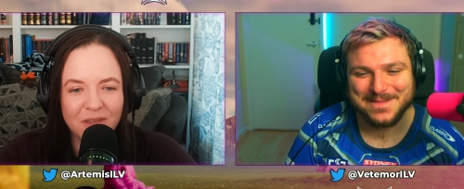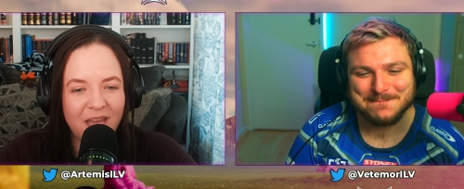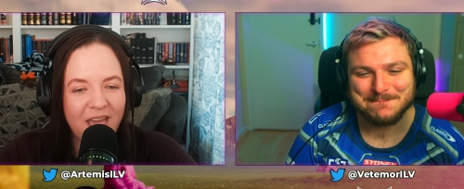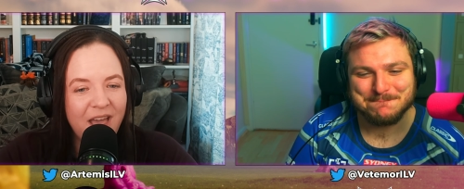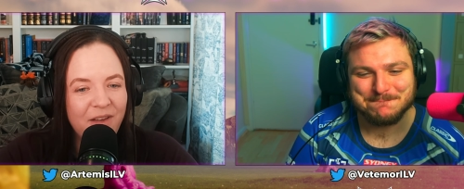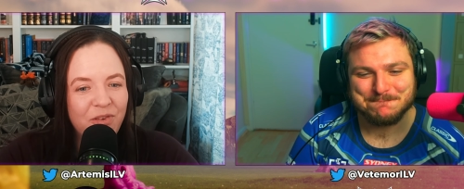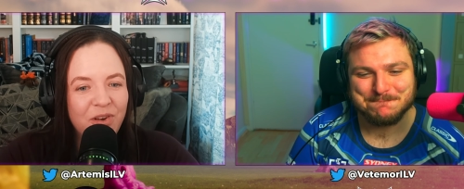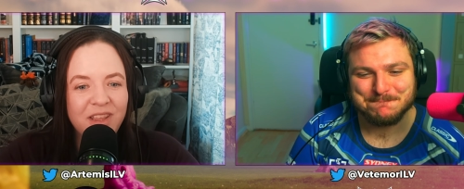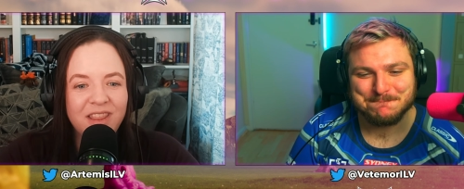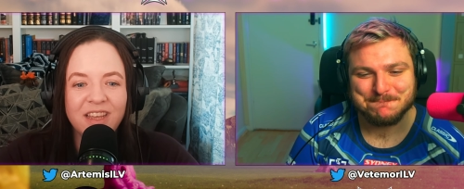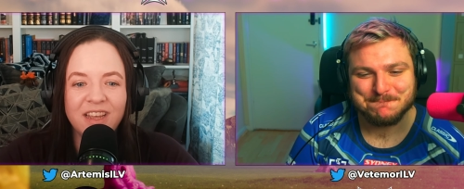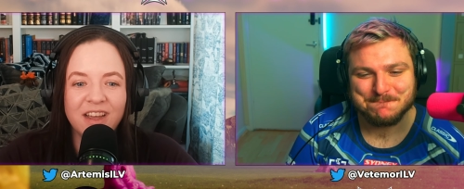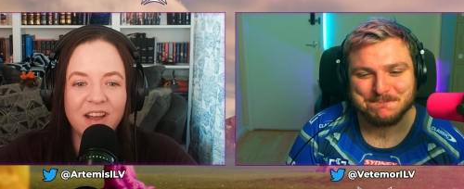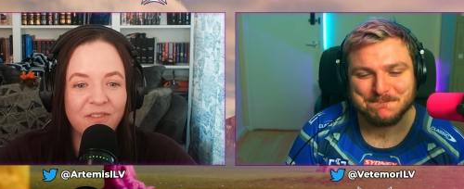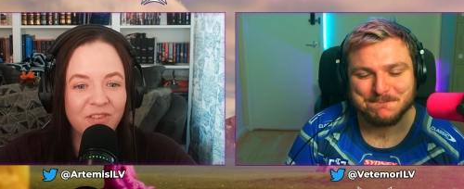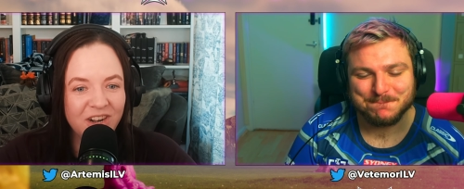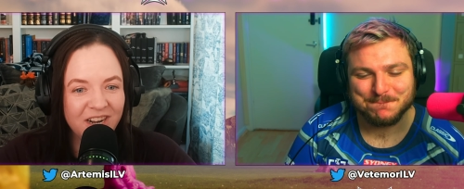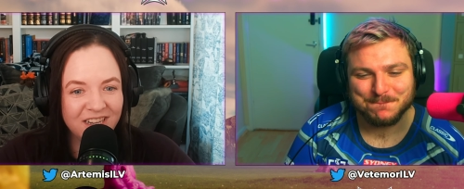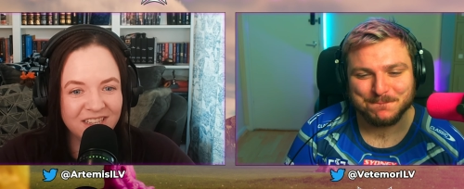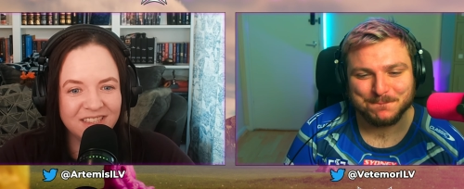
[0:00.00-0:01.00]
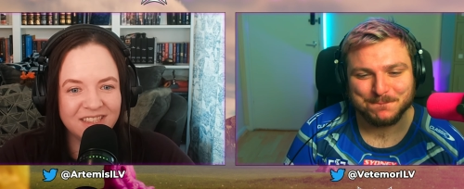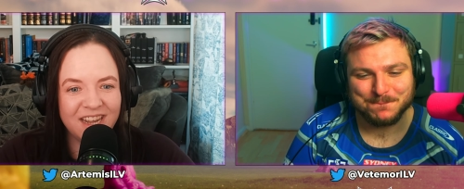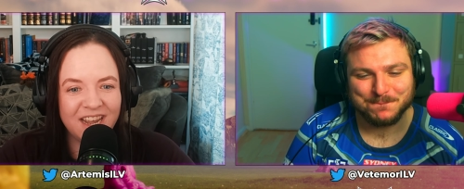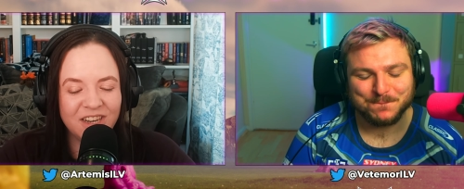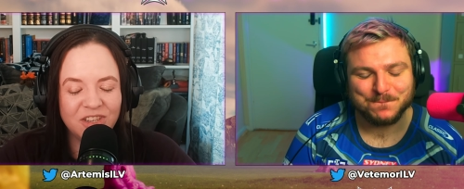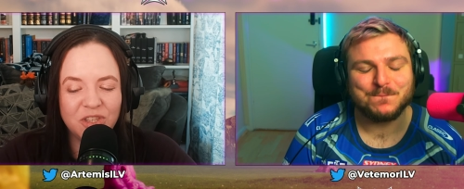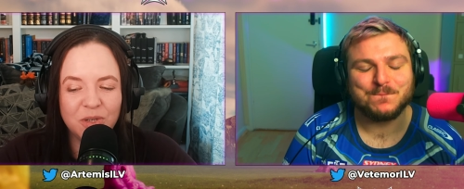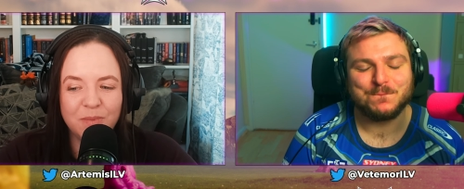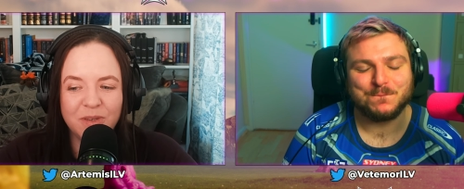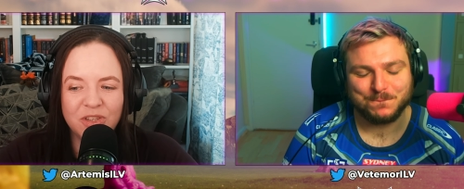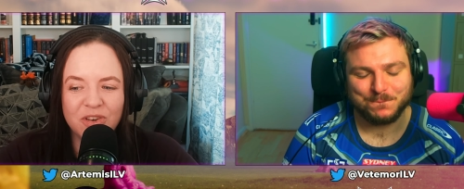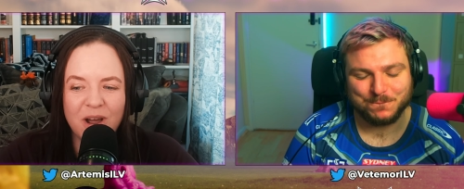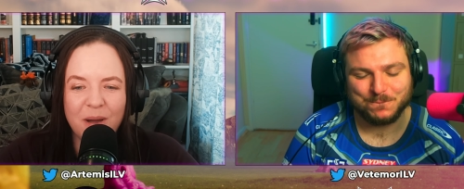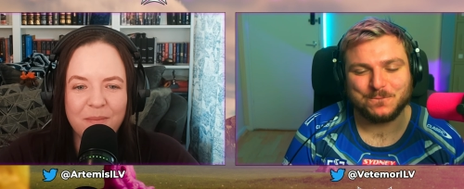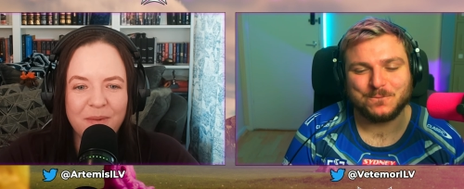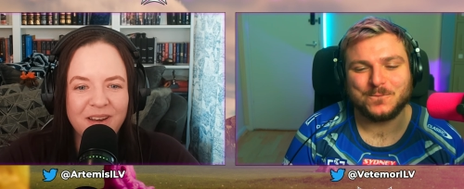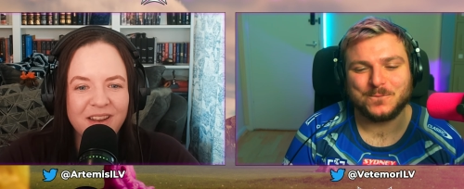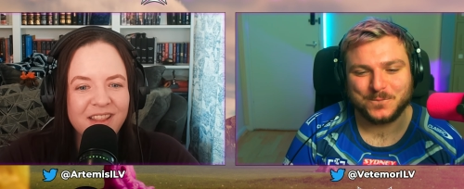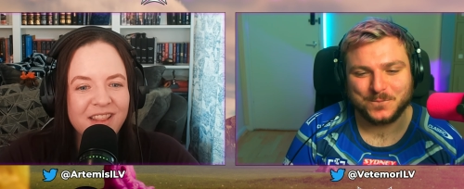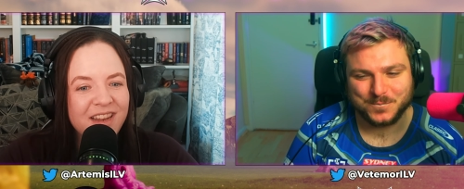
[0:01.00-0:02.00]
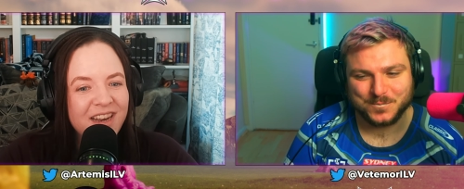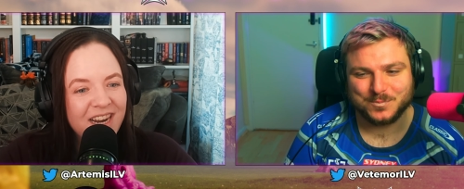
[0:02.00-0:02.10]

Speaker 1: everything governance. It should be dropping in the